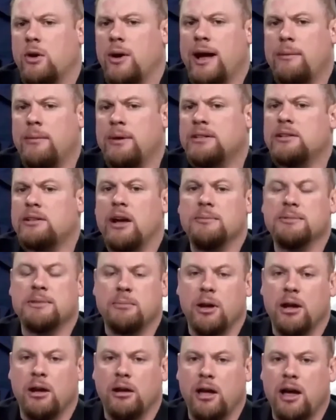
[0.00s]
how many times in
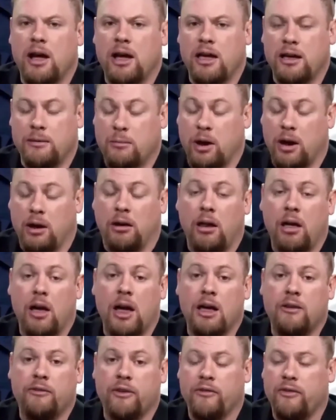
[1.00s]
my
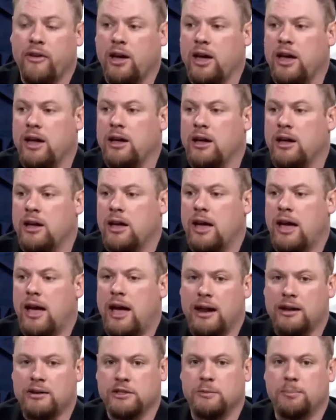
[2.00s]
life have I
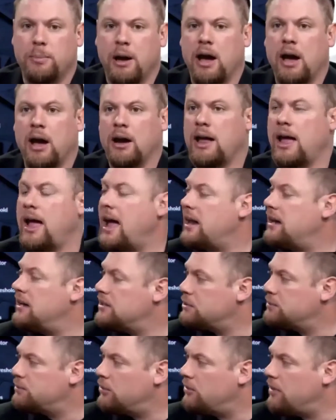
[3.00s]
had a spark, had
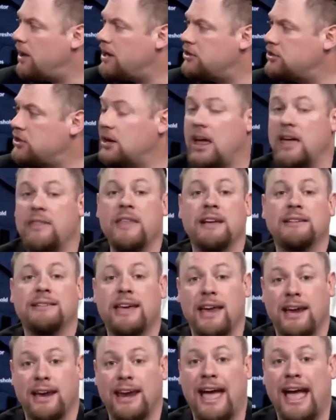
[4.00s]
inspiration, and then
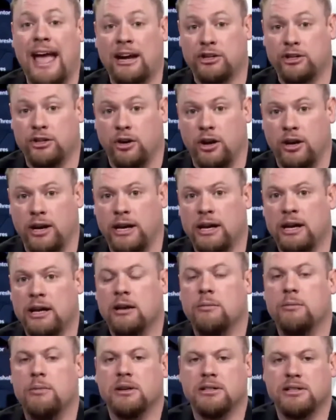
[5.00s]
taken action on it?
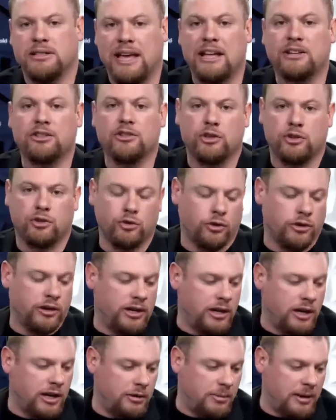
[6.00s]
Because that's the story
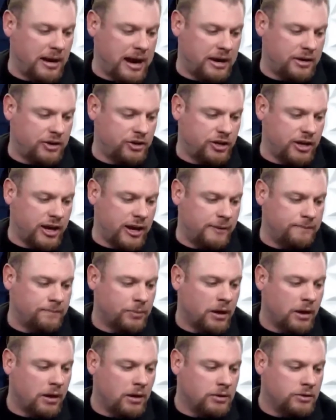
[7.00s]
you're going to be able to share.
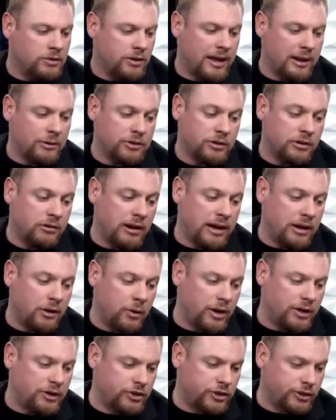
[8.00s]
So that was a great
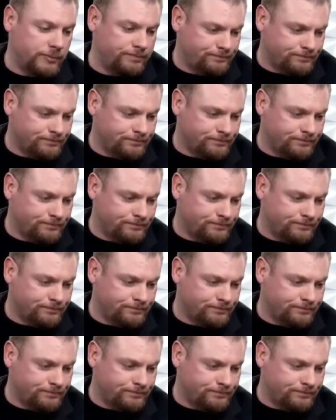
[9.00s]
question.